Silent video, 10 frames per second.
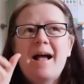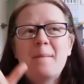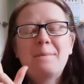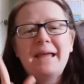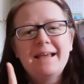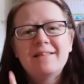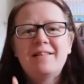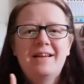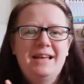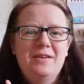I'm being
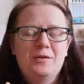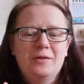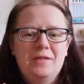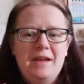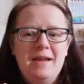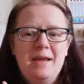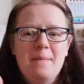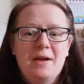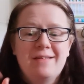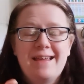slightly naughty
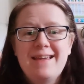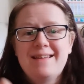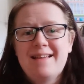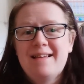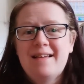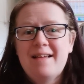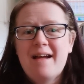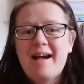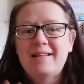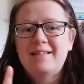because it,
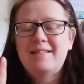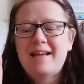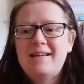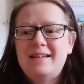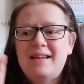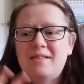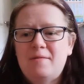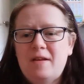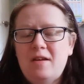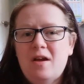as I said in the
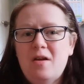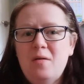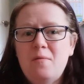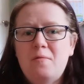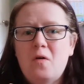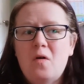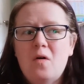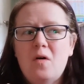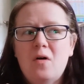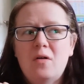video,
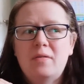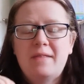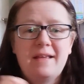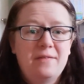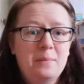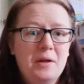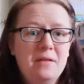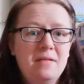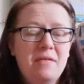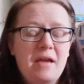for this
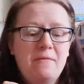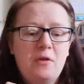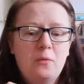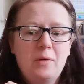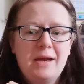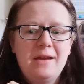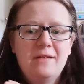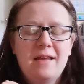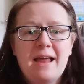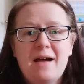month, if you
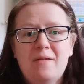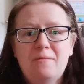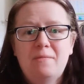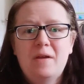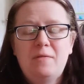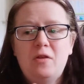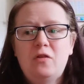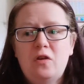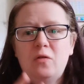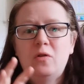
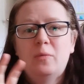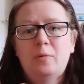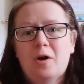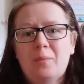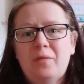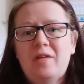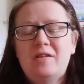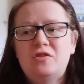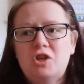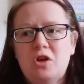do your prompts
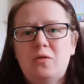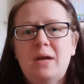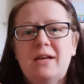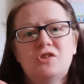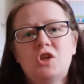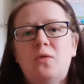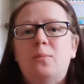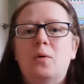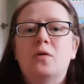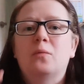in June and choose
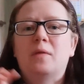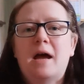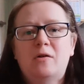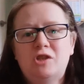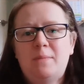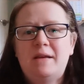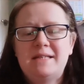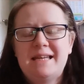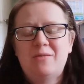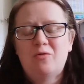books with
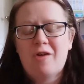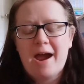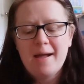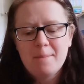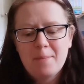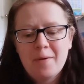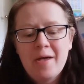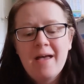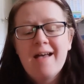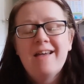LGBT rep,
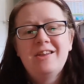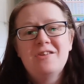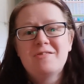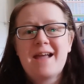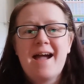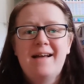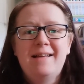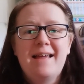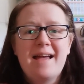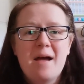you get
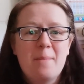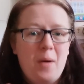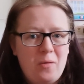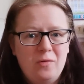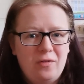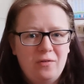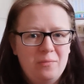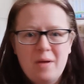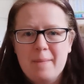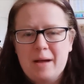a
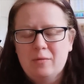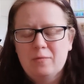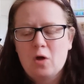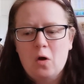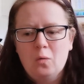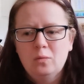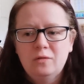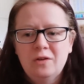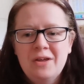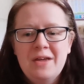bonus amount of
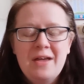gold.